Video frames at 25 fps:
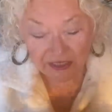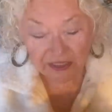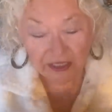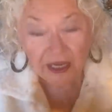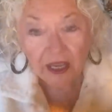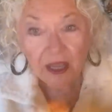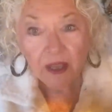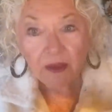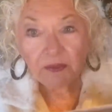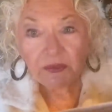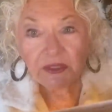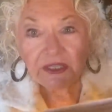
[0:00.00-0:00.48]
it
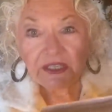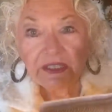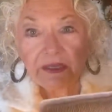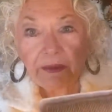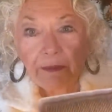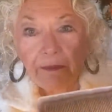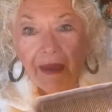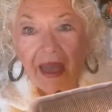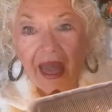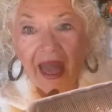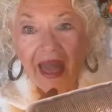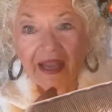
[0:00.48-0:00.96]
comes in a
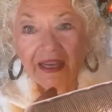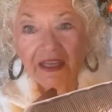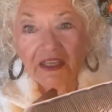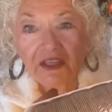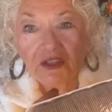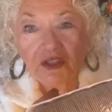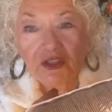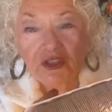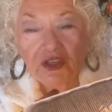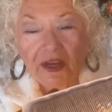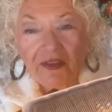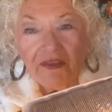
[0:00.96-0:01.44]

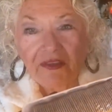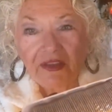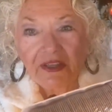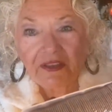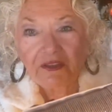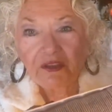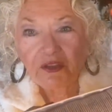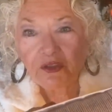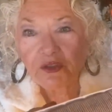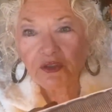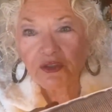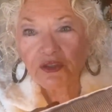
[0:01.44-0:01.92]
package. I think
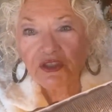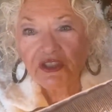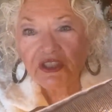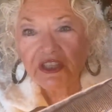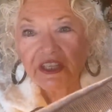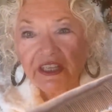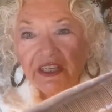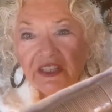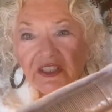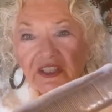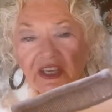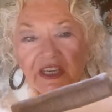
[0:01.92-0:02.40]
there's
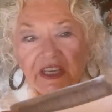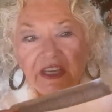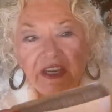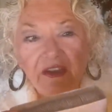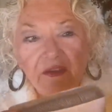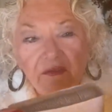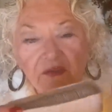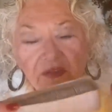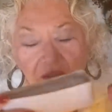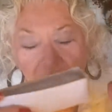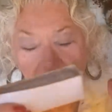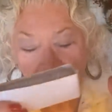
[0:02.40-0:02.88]
60
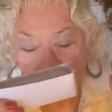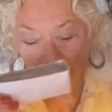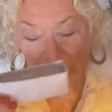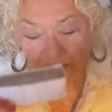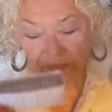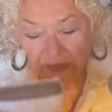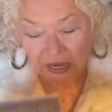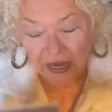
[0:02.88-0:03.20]
of them.